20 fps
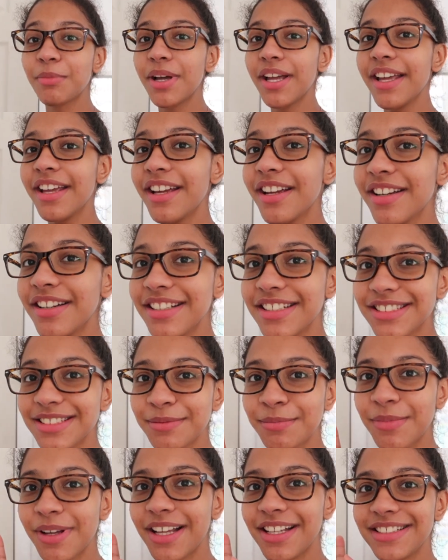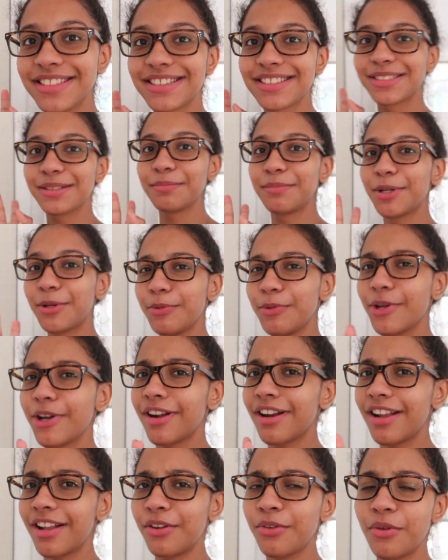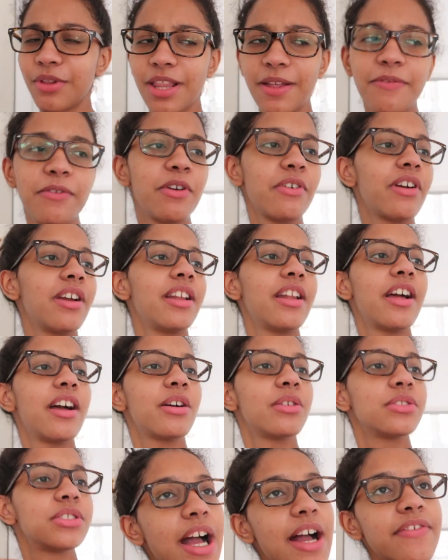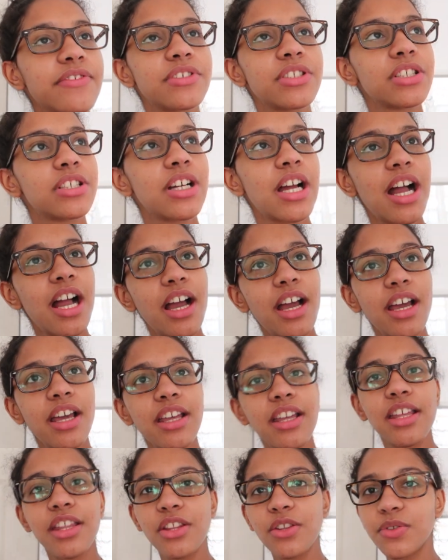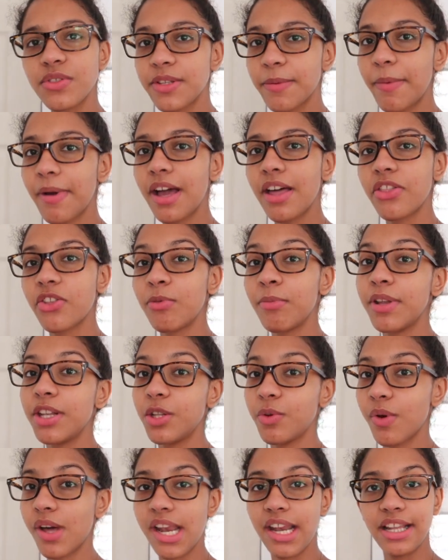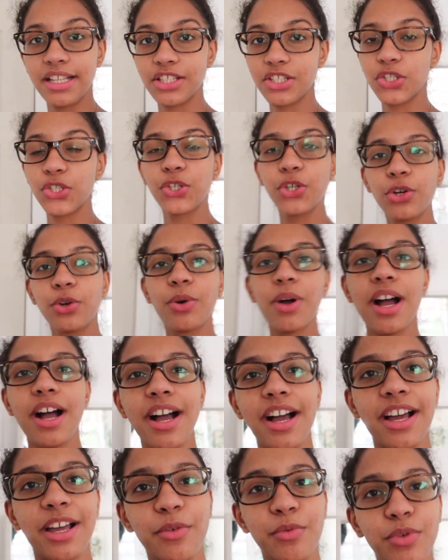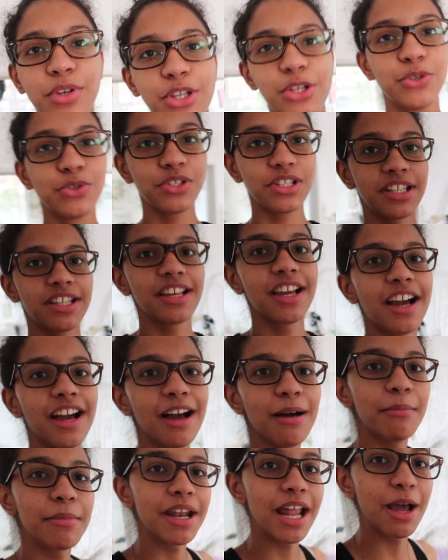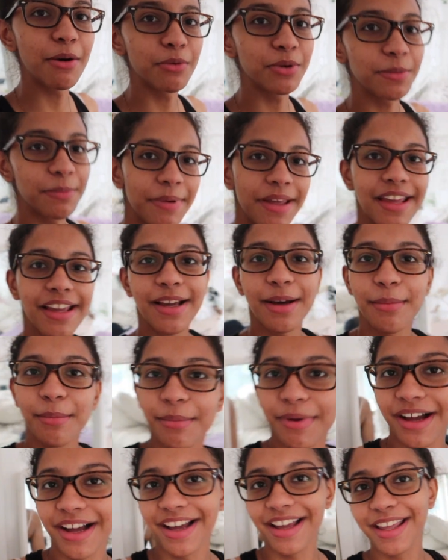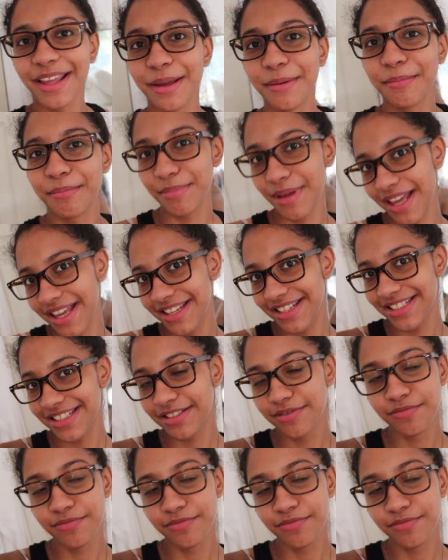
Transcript: my hair is a mess, but we are gonna ignore that for right now. After I use the bathroom and do what I need to do, I would usually come and I would make my bed.